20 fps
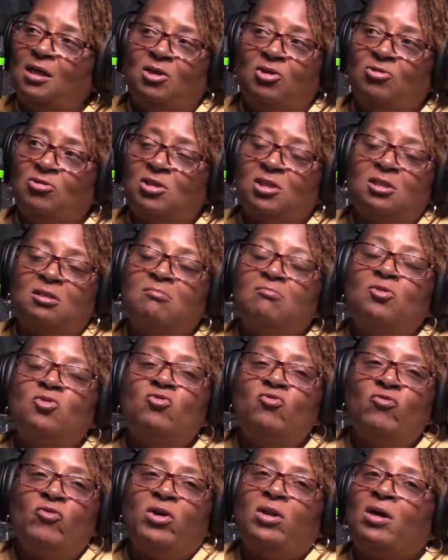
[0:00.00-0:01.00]
you just
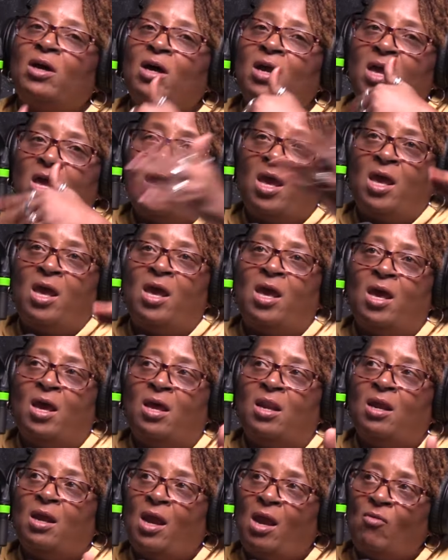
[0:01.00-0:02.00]
moving
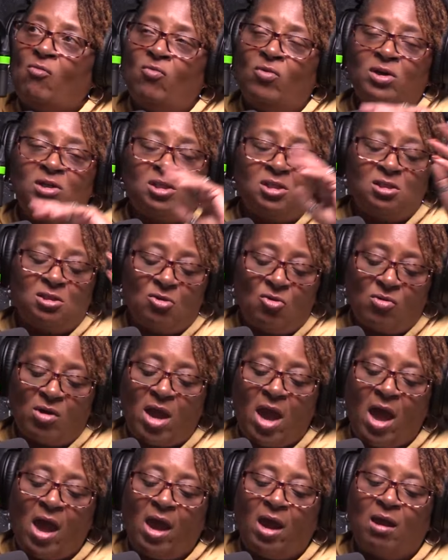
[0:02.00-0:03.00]
ahead, which is
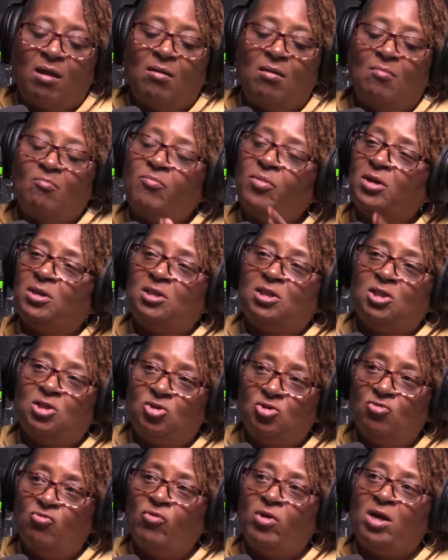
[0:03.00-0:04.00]
okay, but did
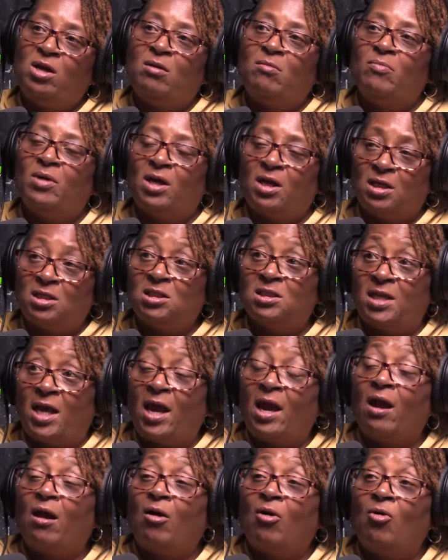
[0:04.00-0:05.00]
you read? Because
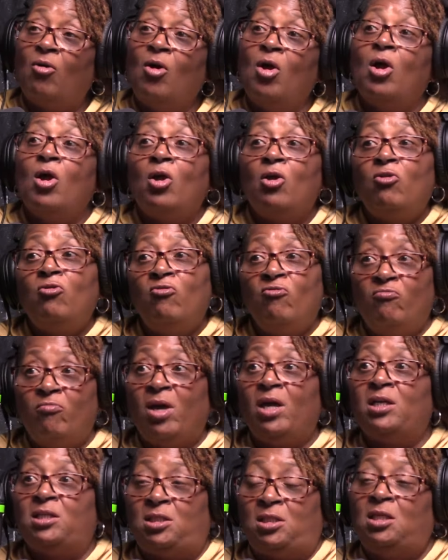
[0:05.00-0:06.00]
now you
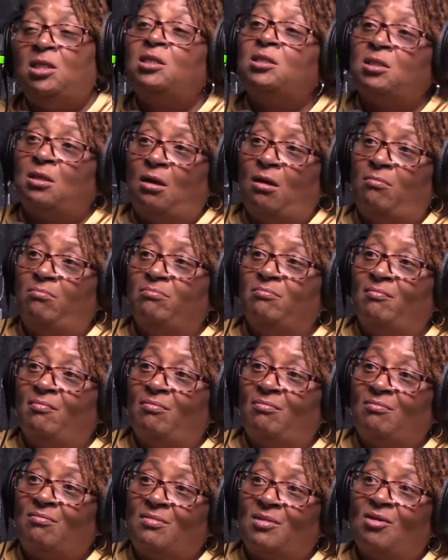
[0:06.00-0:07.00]
messed this up.
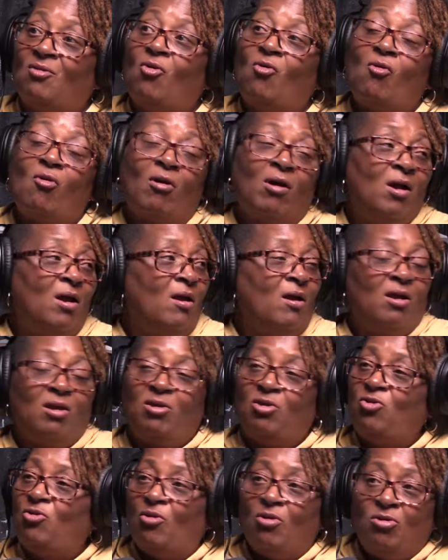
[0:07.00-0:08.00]
mm Or
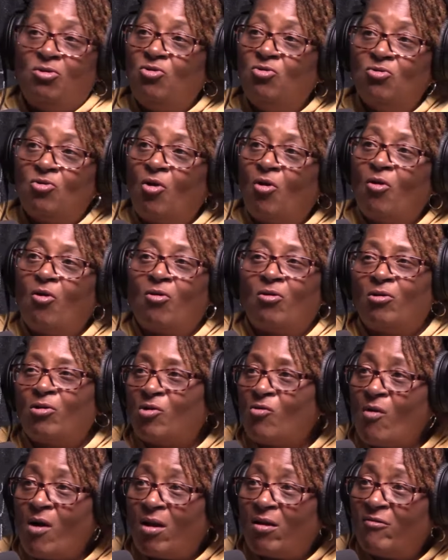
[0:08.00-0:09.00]
you no longer
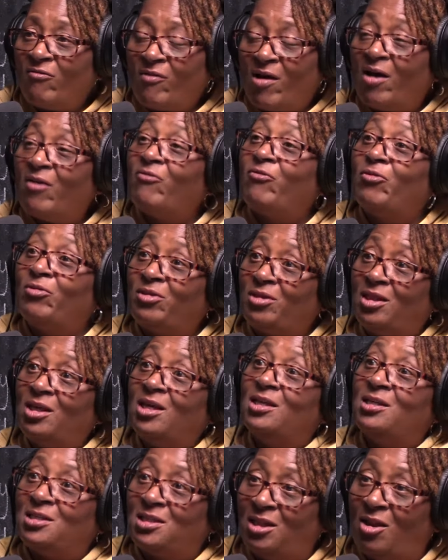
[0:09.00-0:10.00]
qualify for
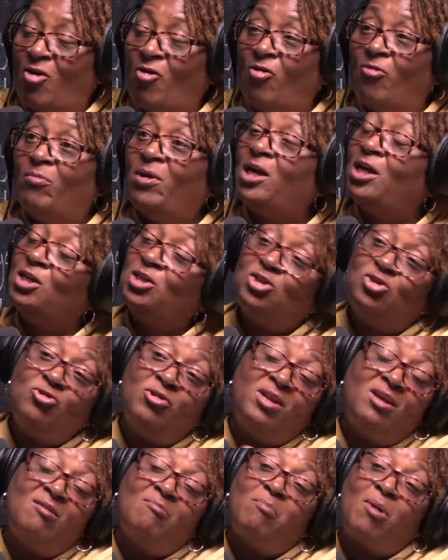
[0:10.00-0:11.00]
this loan because you
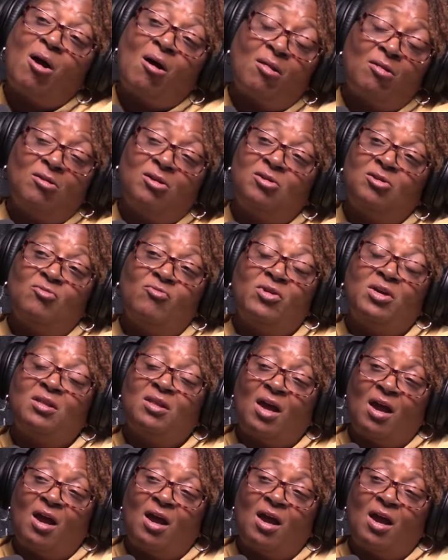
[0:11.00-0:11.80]
didn't bother to read the